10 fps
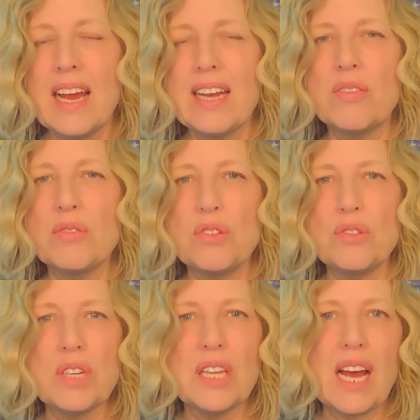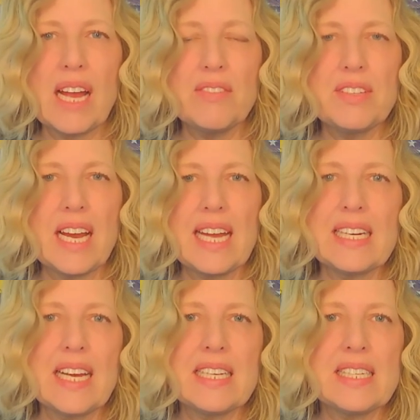I don't do a lot of
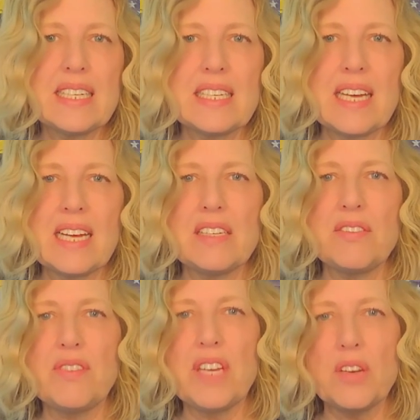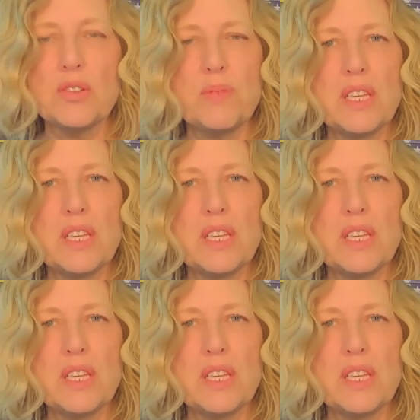diagnostic test videos,